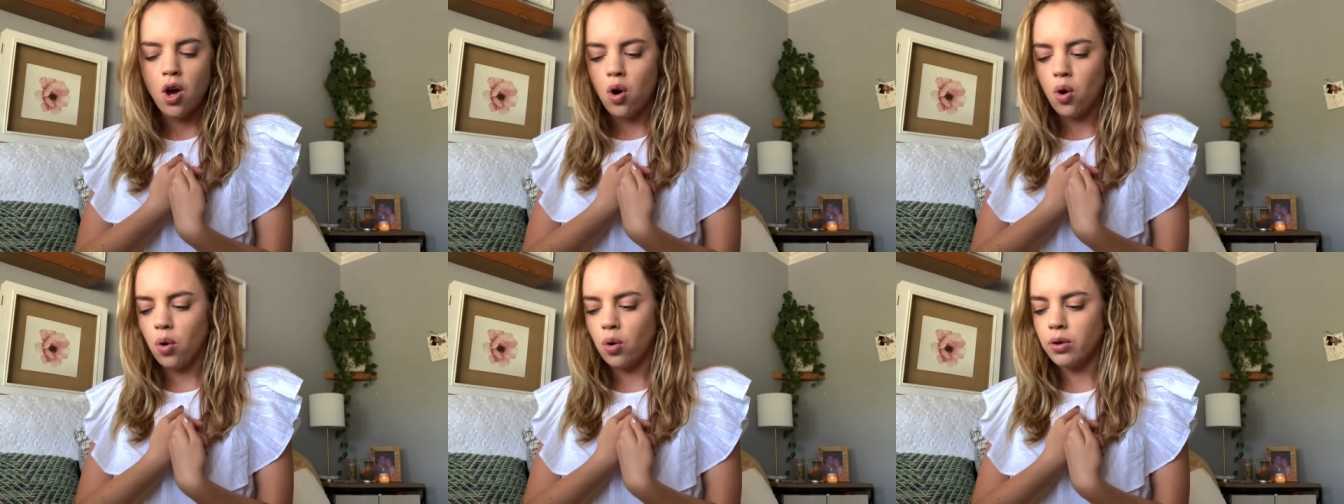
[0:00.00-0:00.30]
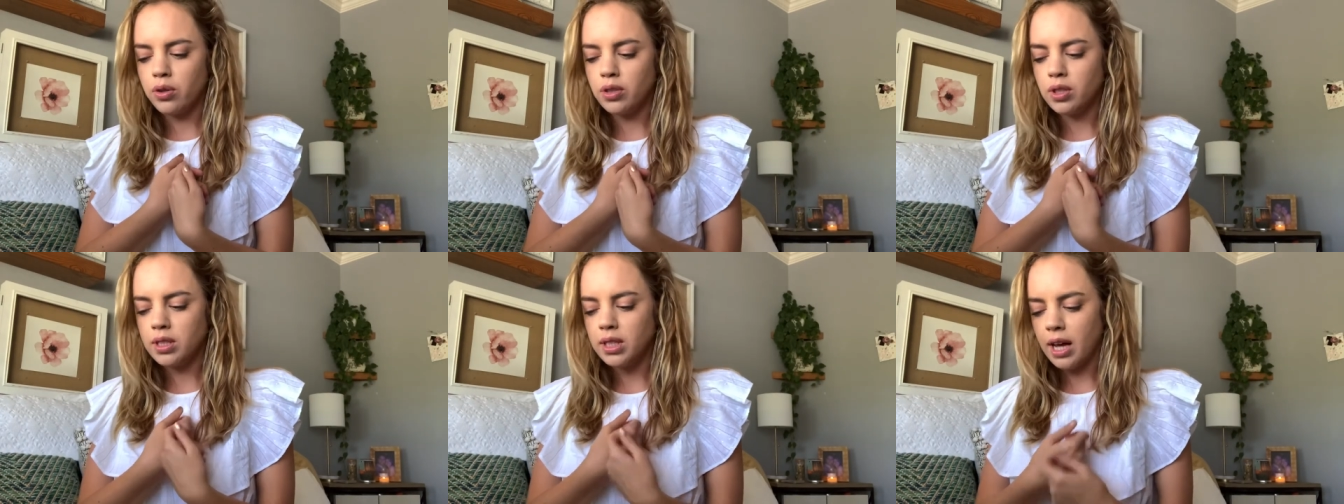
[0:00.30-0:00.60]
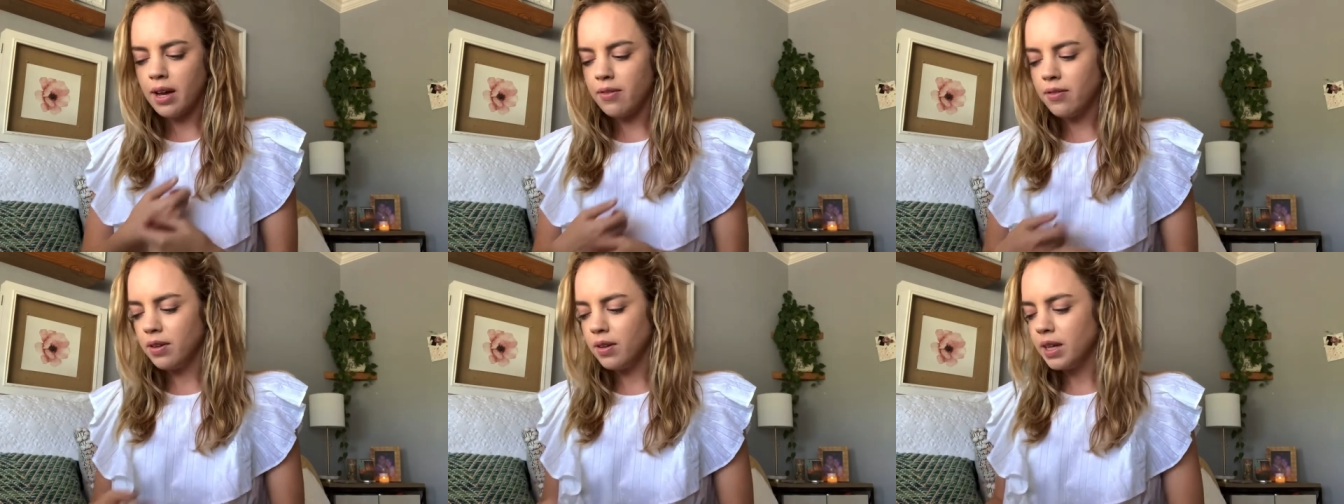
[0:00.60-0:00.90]
or just I
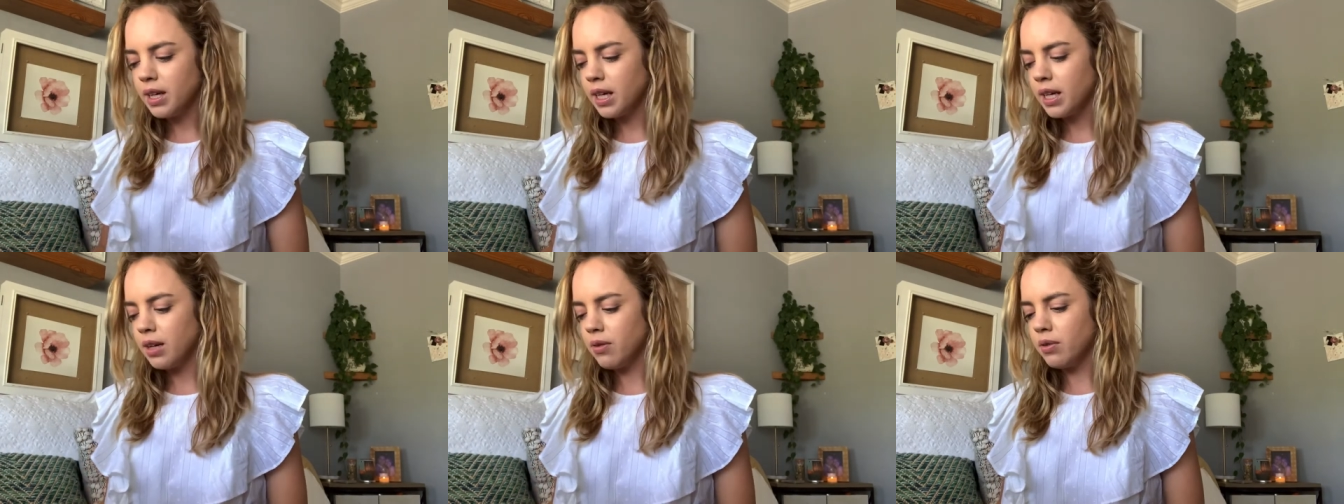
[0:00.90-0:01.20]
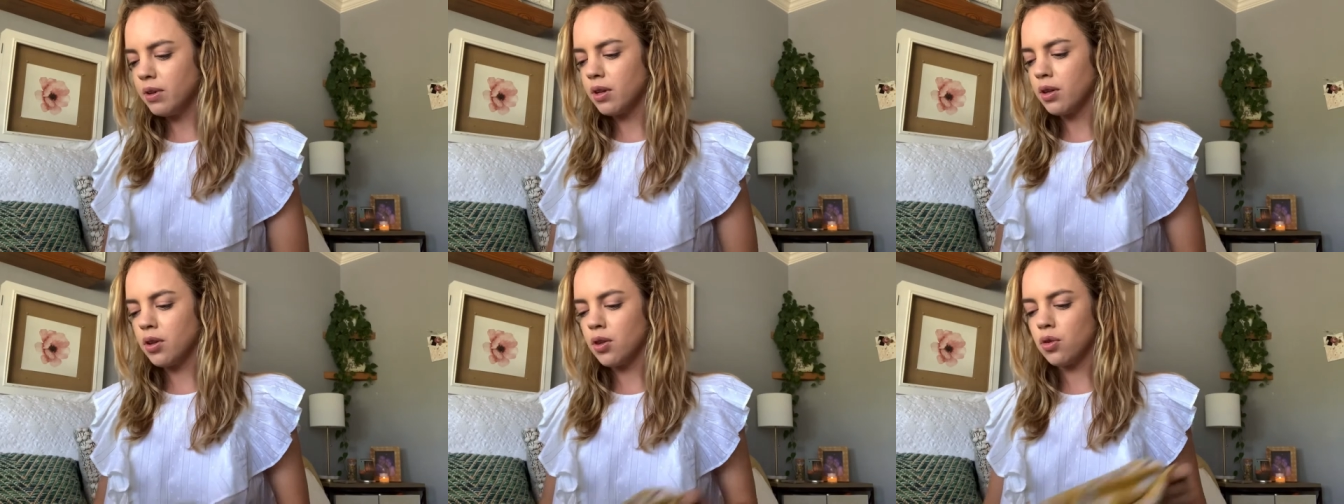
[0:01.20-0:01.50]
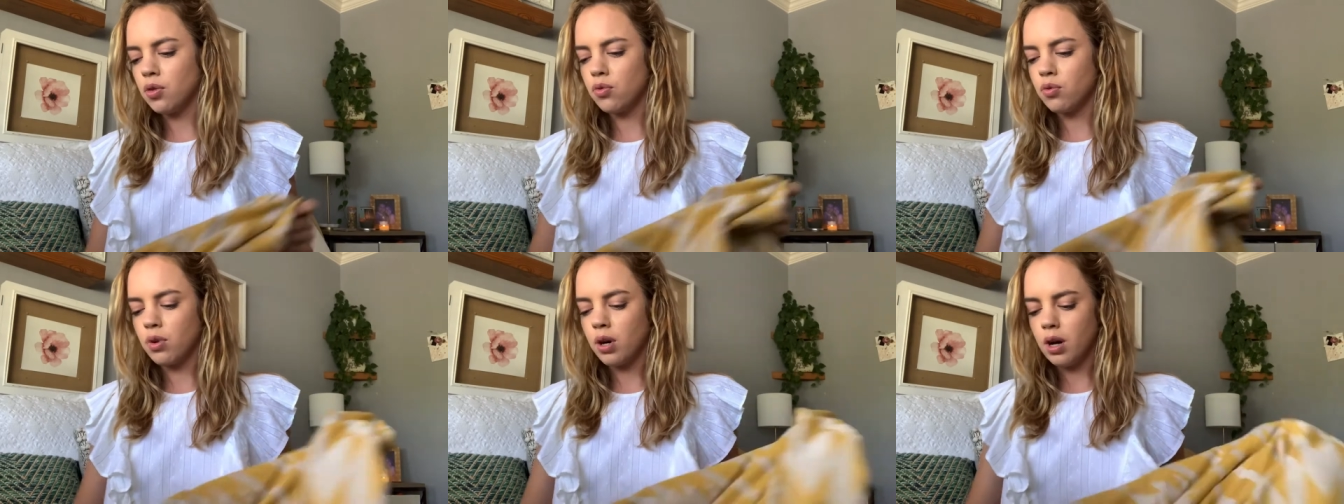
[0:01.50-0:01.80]
feel like even a
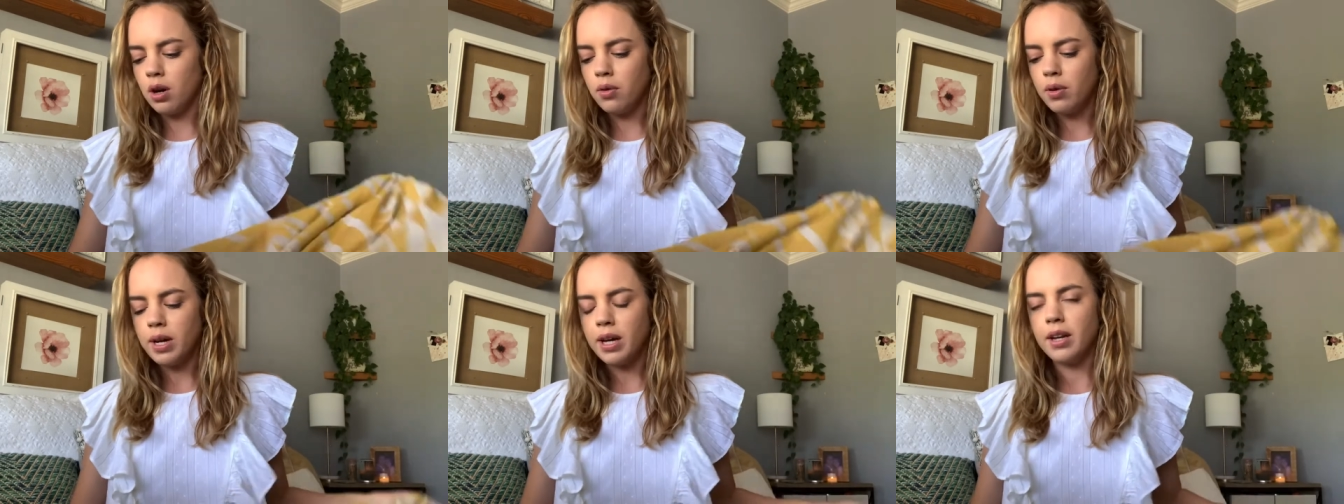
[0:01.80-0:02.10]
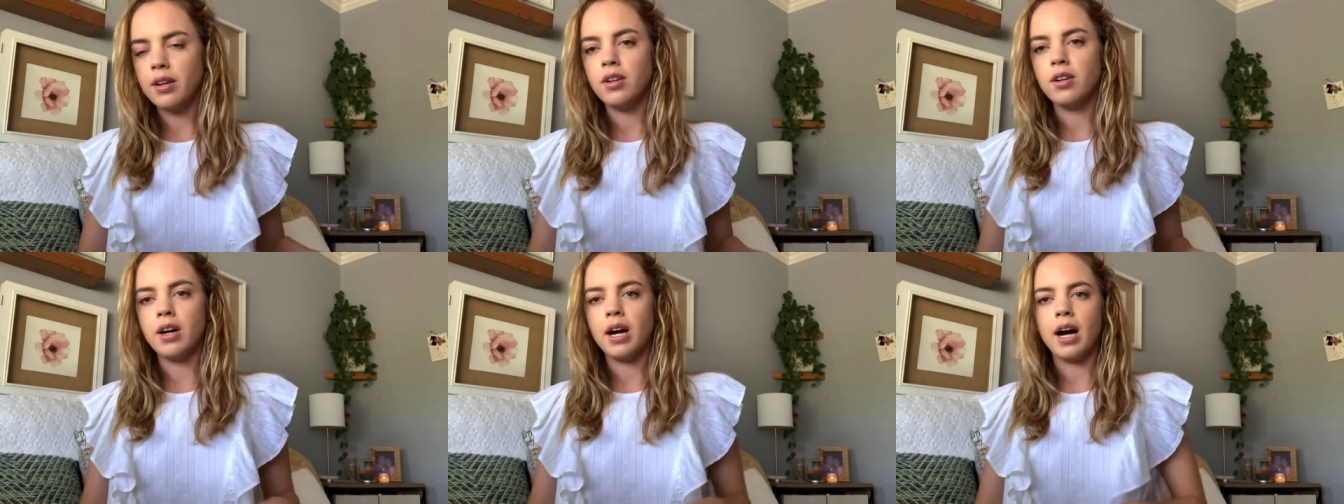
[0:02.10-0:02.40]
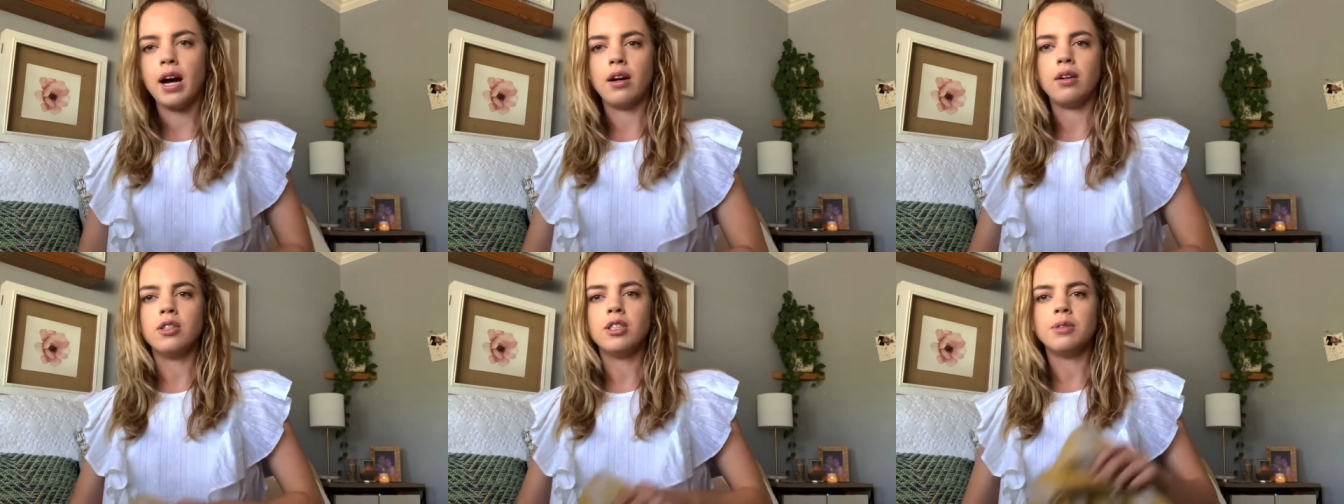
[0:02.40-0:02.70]
throw in your
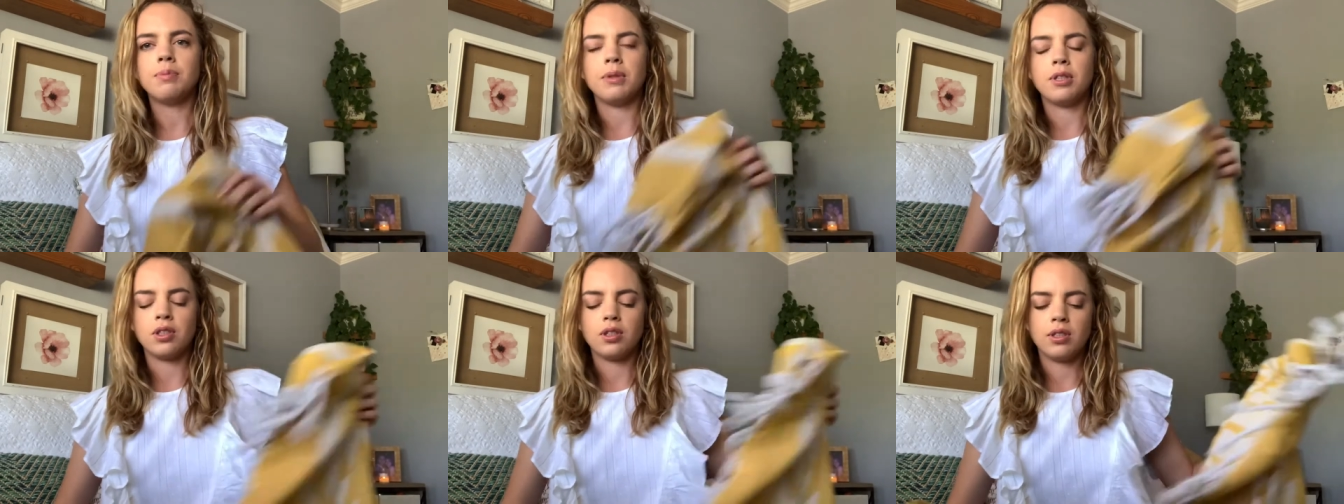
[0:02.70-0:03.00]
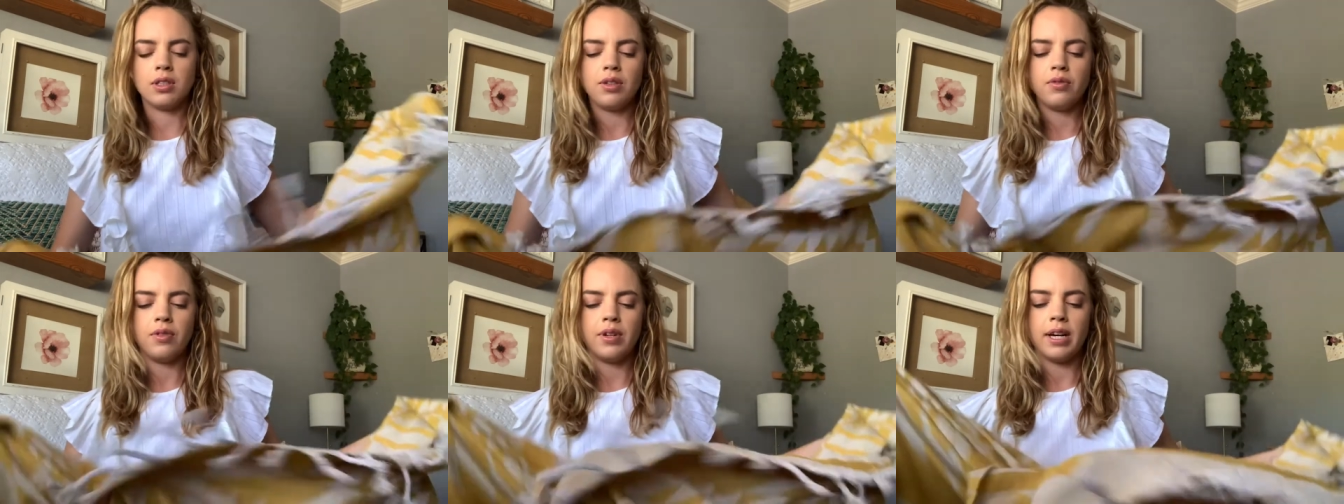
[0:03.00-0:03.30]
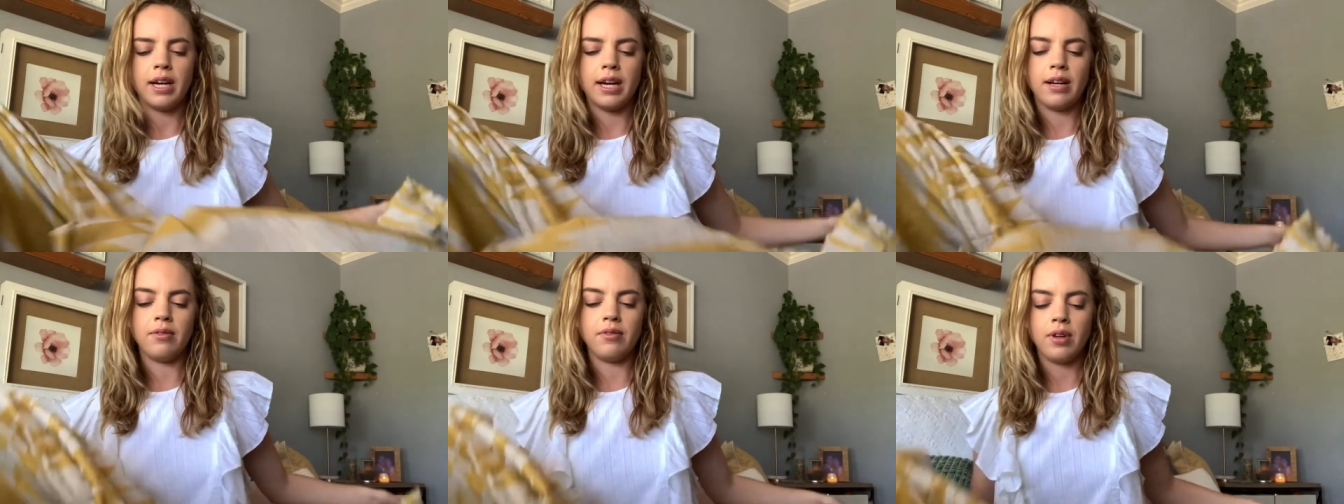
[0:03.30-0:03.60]
house, especially if you
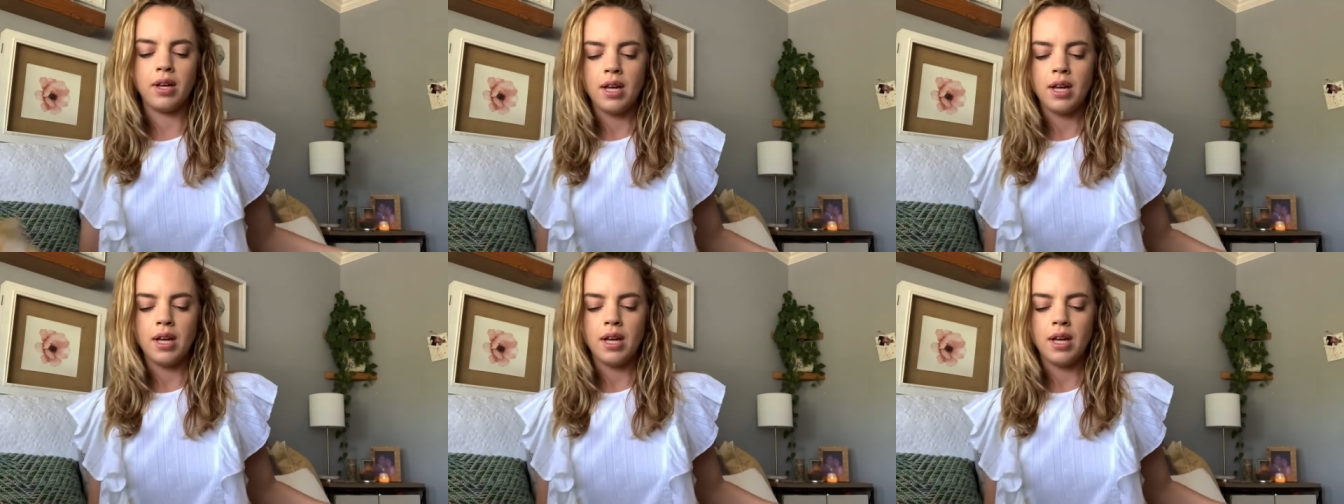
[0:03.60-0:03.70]
have